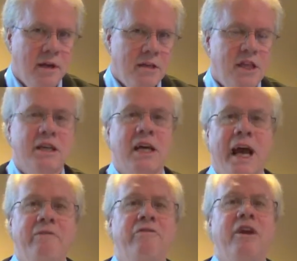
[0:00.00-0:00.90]
See, as
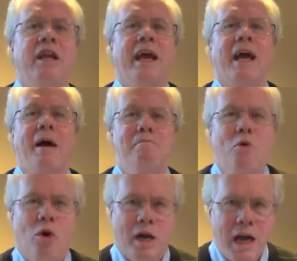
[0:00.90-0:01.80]
I feel like I'm
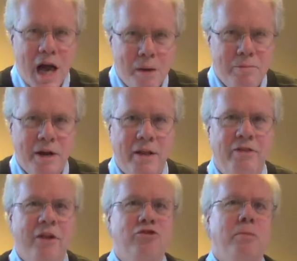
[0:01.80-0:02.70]
more competent,
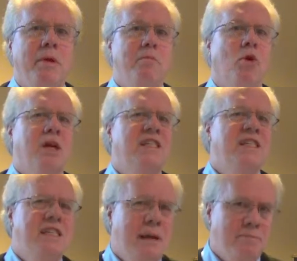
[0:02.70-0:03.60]
that you'll be more
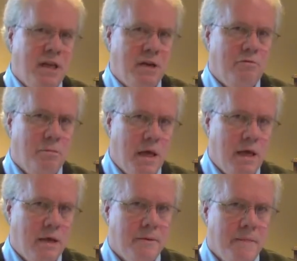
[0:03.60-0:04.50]
accepting of
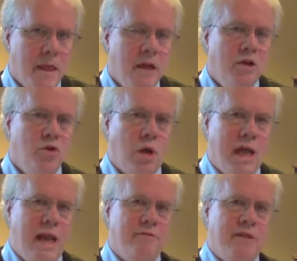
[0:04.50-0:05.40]
me. So a
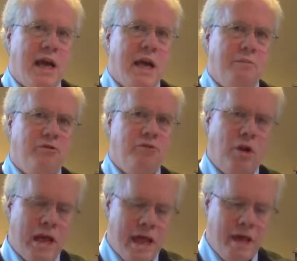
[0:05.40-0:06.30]
lot of times
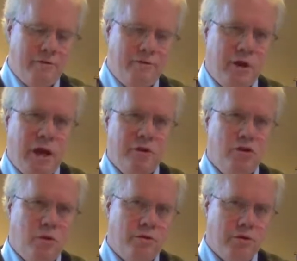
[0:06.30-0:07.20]
you'll have
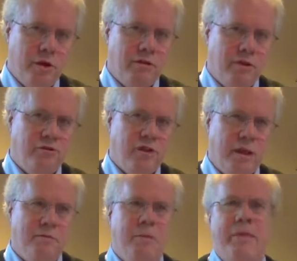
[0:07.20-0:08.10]
2 or 3 of these
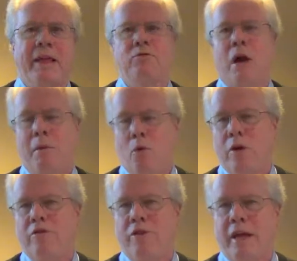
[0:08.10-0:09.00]
themes, but that's where I'm
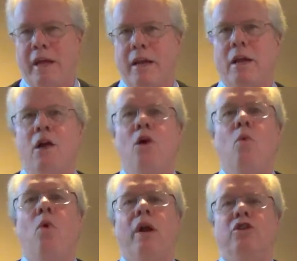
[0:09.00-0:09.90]
always thinking,
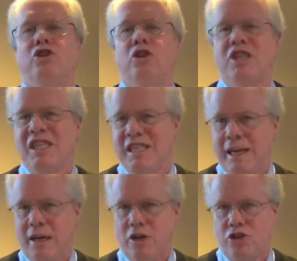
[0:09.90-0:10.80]
what is your
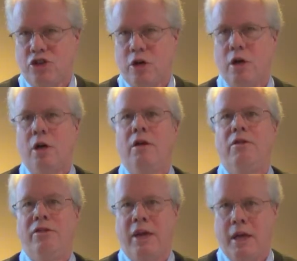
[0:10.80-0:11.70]
signature
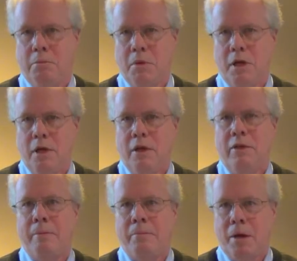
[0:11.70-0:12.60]
theme
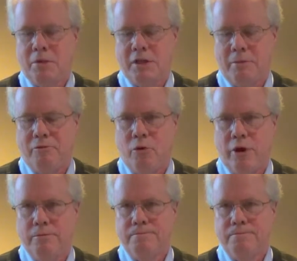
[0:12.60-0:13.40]
that bubbles up for you?